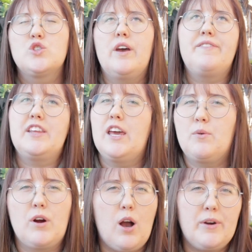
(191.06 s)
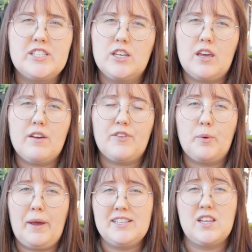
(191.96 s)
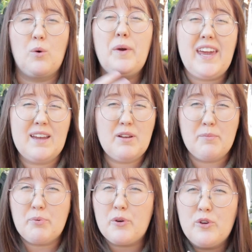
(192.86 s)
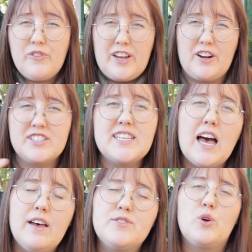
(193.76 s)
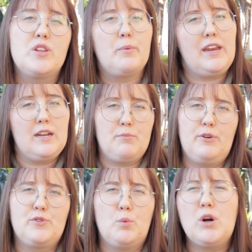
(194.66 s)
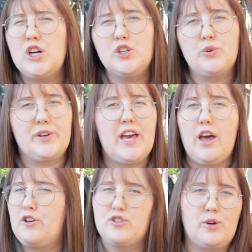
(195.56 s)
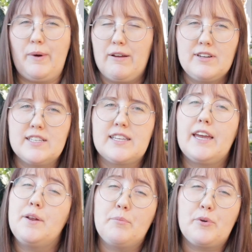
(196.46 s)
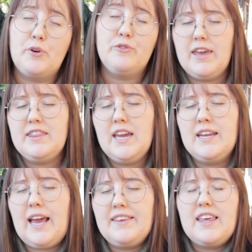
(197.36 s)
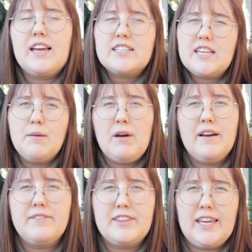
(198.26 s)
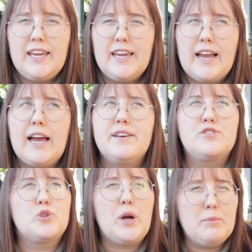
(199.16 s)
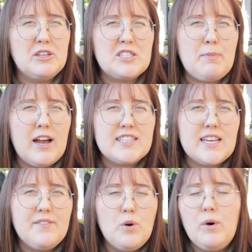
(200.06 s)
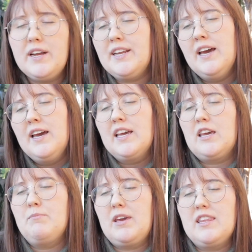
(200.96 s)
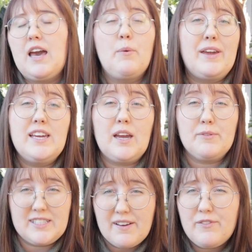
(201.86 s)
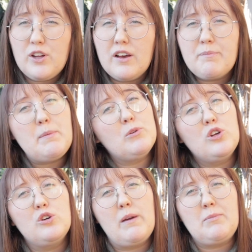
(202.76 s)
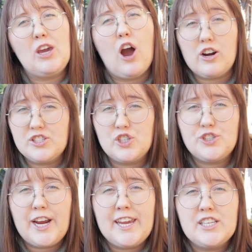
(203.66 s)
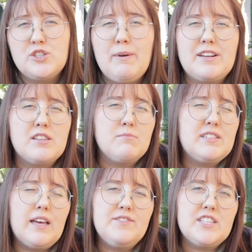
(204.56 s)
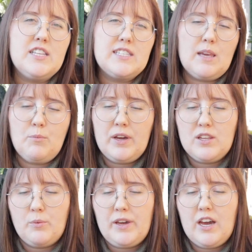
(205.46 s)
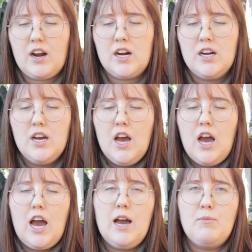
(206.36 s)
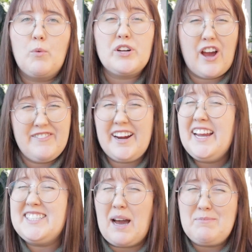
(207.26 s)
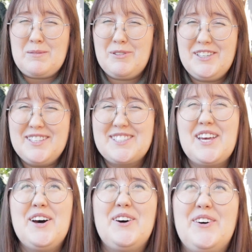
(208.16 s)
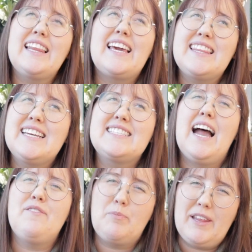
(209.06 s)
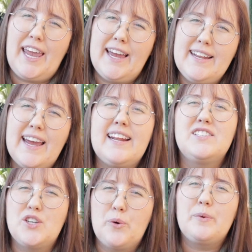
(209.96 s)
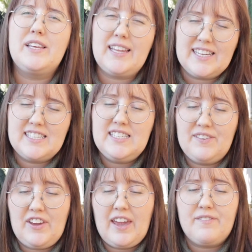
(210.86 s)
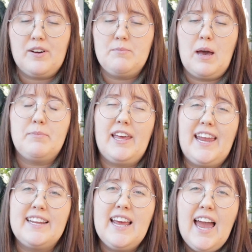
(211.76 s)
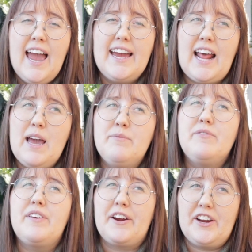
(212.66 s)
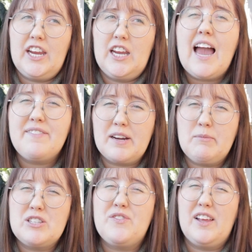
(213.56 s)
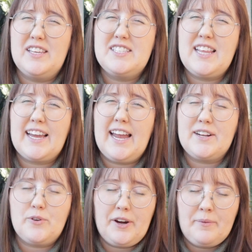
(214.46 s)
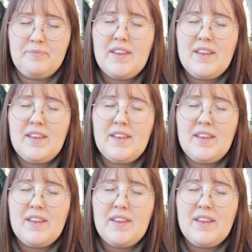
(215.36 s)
So I feel like we're always looking for ways that we can improve in ourselves, or that we can improve the world, or that others around us can improve. And then I think some of the kind of trouble spots of a 1 can be that we can get resentful of people who maybe aren't trying to better themselves in the same way that we are. We're not very adaptable, so I like things to have a plan, and I don't really like to deviate from that plan, and I very much fall into that category.